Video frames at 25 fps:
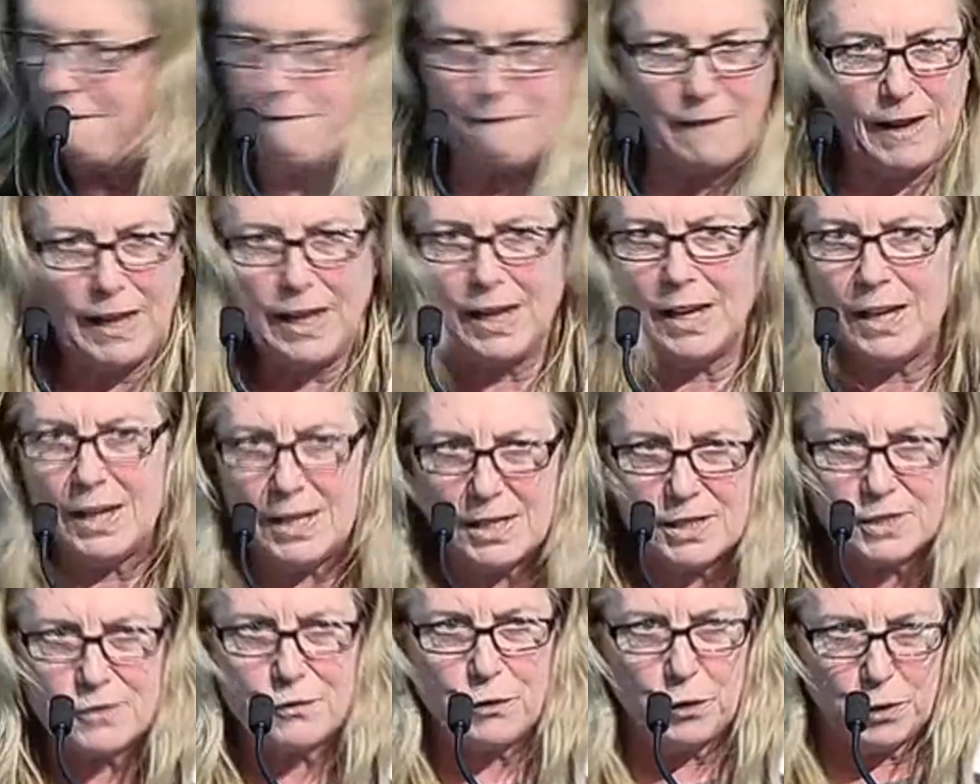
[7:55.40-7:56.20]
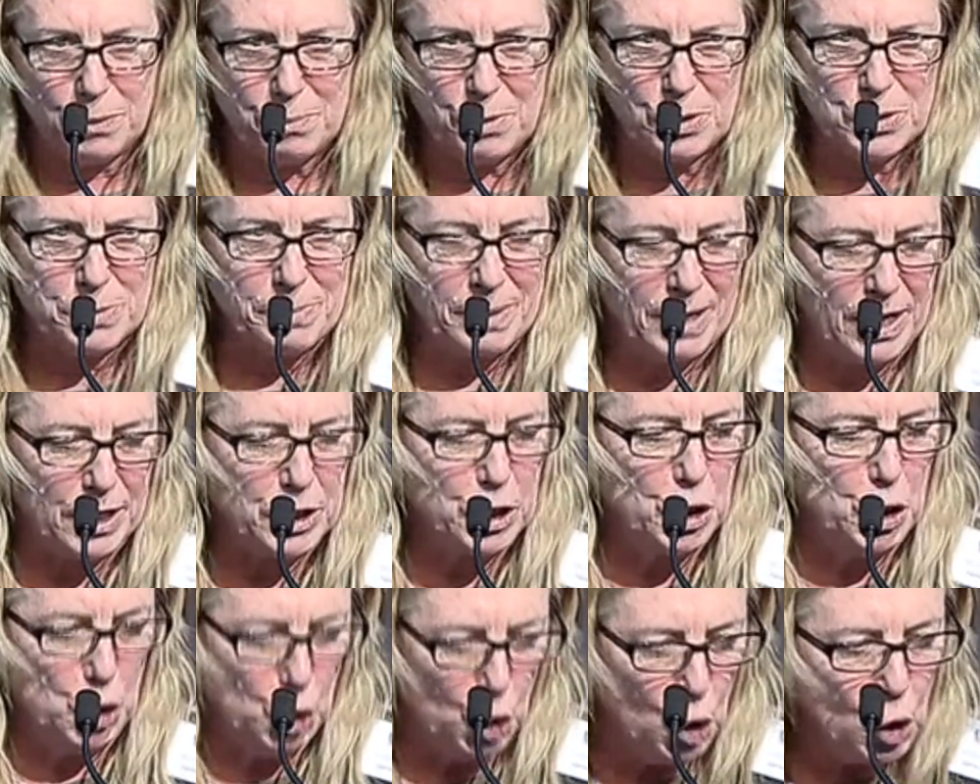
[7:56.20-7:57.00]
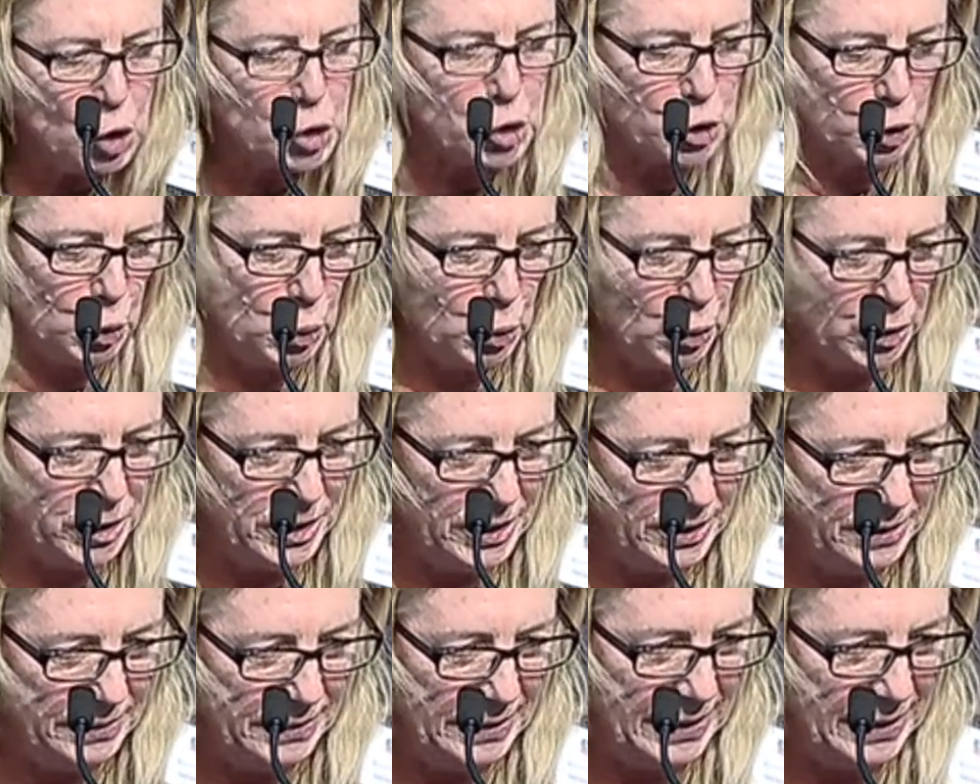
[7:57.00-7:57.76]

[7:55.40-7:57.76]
Failure is, for the most part, not good